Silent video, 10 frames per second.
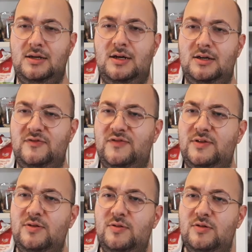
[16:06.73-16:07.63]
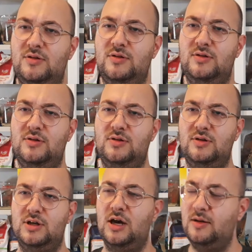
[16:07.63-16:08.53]
I've
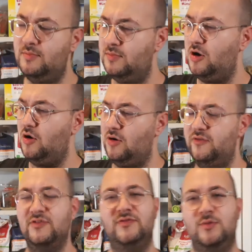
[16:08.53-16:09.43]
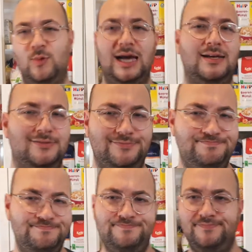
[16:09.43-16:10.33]
come off of the wagon.
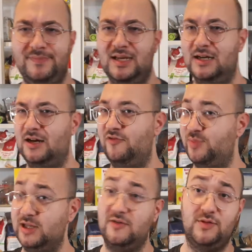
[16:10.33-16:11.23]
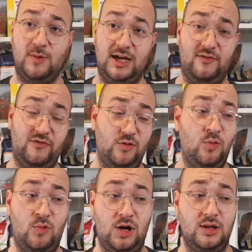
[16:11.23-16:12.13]
And I've been off the wagon for a
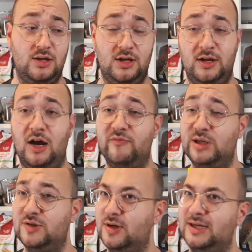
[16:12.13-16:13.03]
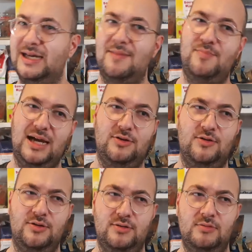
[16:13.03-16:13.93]
while, and I've been trying to get back
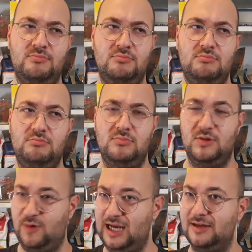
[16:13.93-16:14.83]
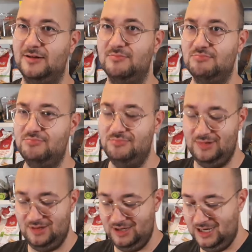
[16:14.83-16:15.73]
on the wagon,
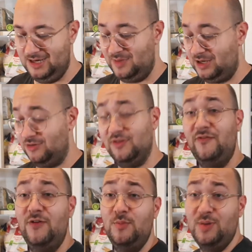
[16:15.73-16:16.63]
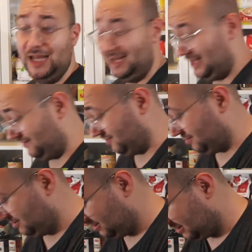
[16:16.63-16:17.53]
back on the footplate even.